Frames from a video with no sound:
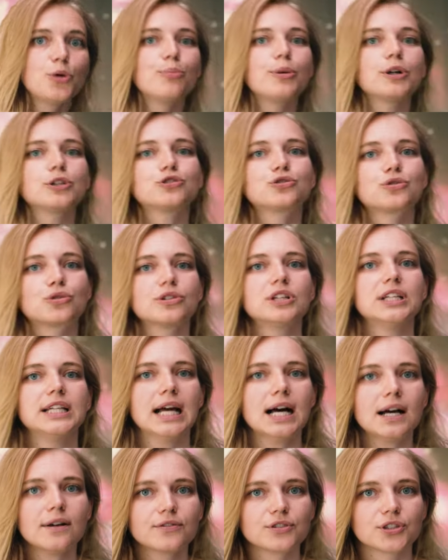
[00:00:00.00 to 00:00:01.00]
But
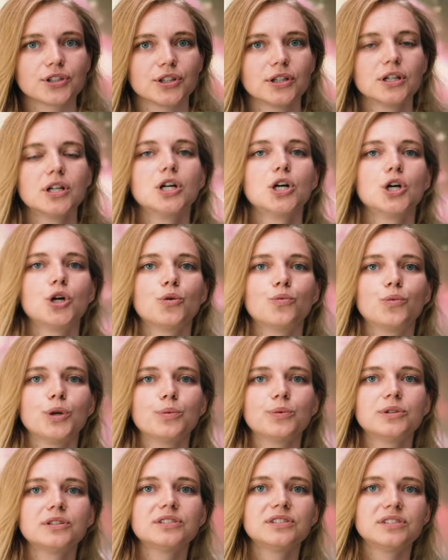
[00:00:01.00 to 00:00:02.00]
shortly after,
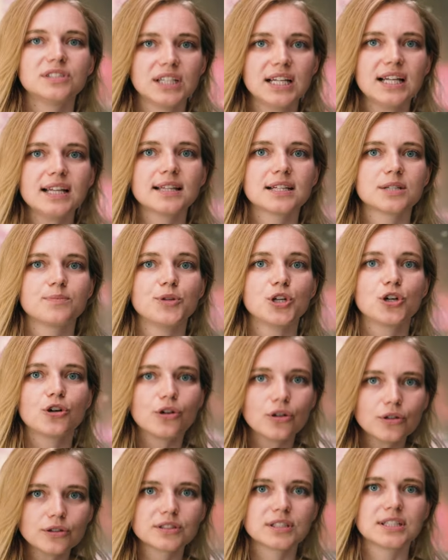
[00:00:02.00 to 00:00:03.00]
we will see that
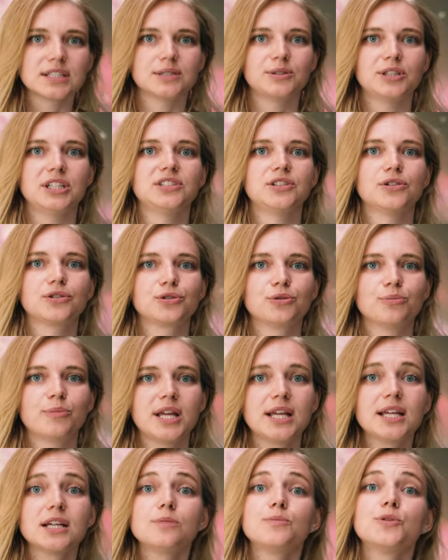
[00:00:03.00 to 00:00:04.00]
because it is easier to
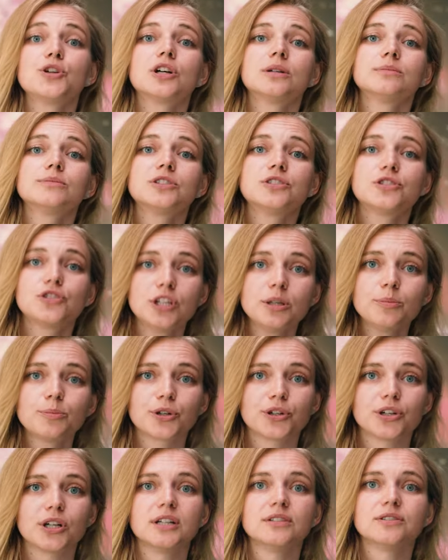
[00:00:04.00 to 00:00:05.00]
make, it becomes
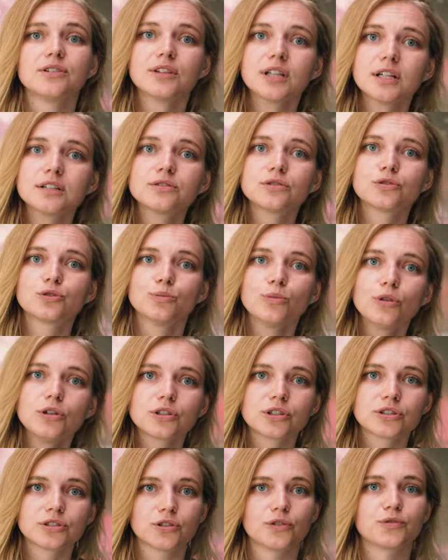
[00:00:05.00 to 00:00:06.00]
cheaper, and thus
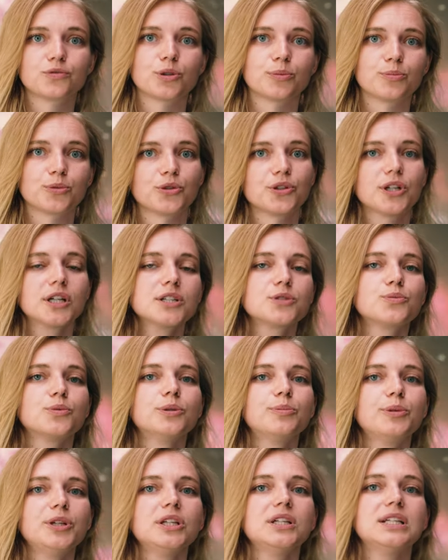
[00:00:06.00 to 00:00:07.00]
smaller software products
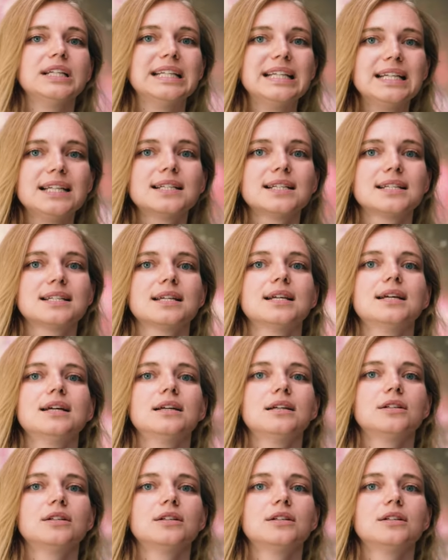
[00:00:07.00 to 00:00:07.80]
will be needed